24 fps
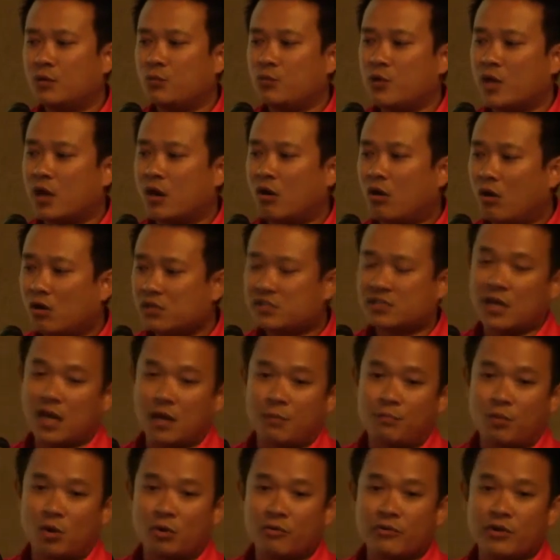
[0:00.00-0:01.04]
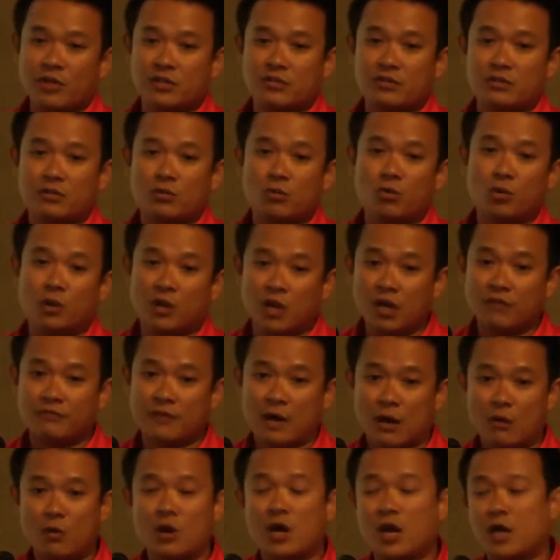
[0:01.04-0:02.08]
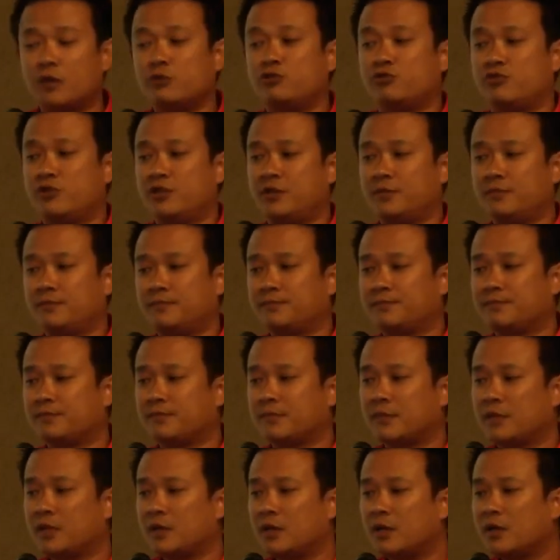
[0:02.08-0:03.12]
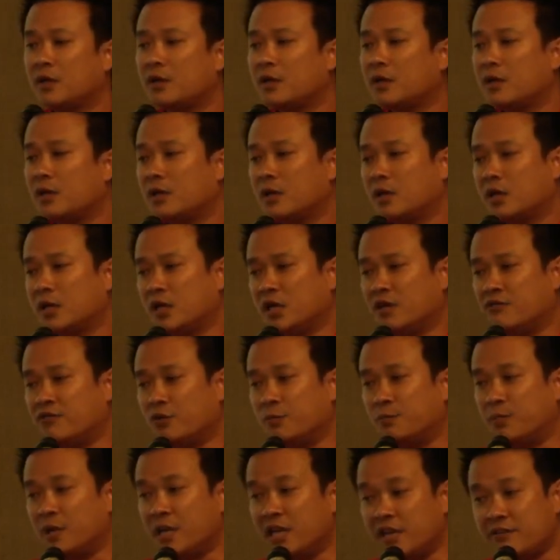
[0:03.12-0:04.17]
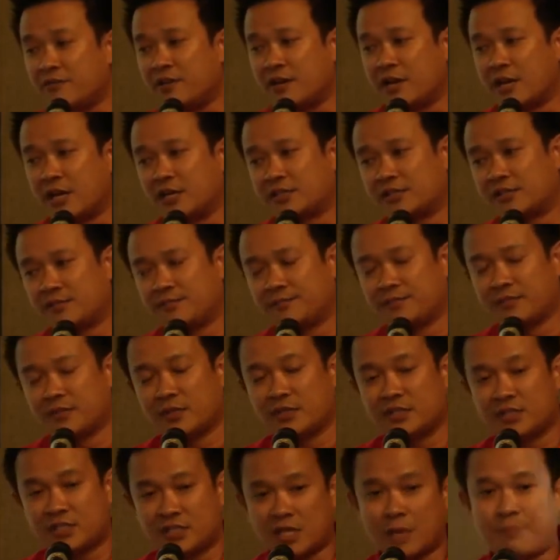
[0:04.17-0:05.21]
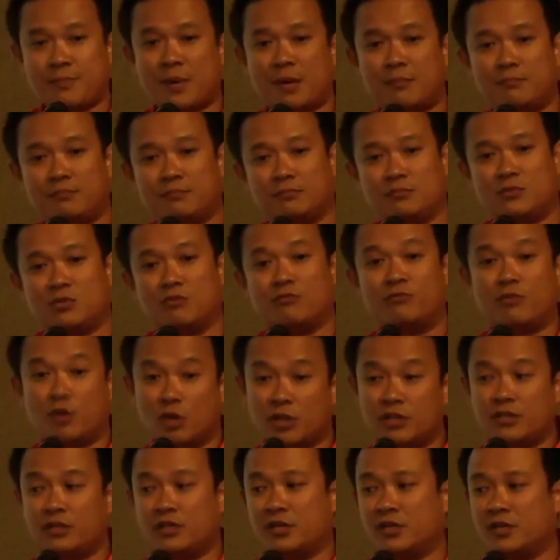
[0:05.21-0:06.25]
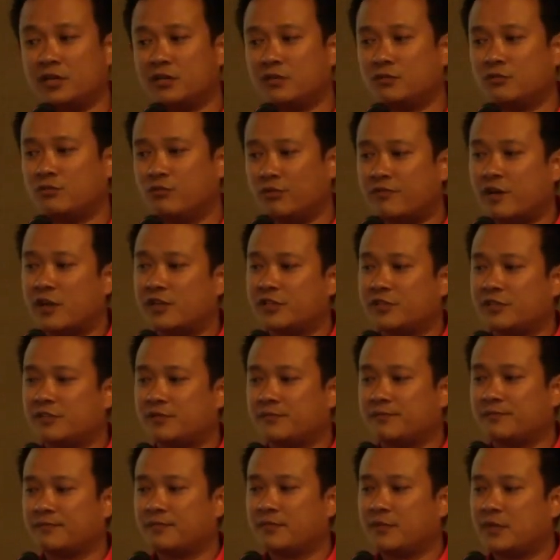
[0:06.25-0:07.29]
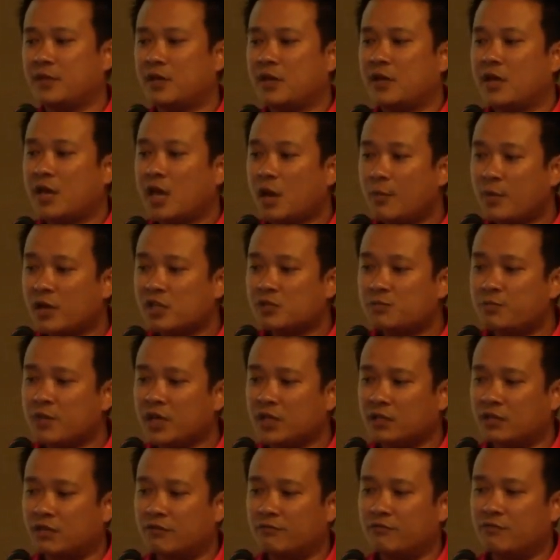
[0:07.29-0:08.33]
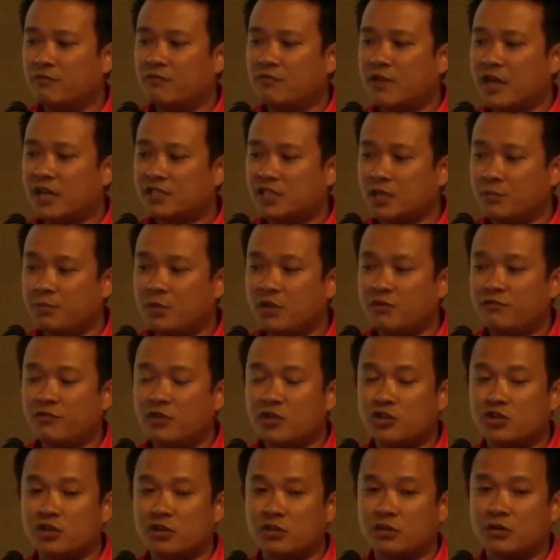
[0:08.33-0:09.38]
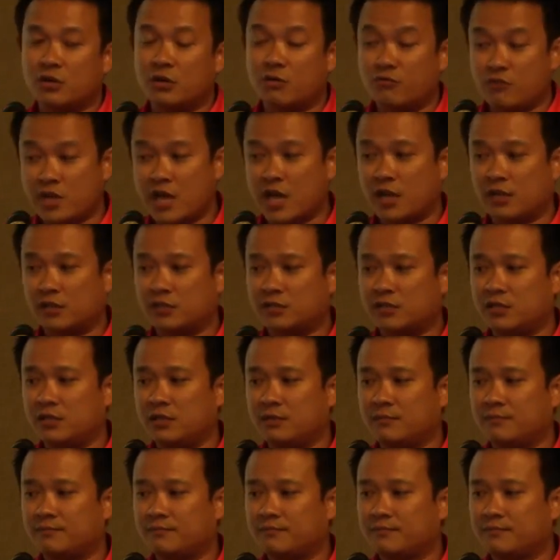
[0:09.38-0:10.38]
We are all Singaporeans who love our country. If you believe in us, step up to volunteer with us. Help us make the SDP vision a reality.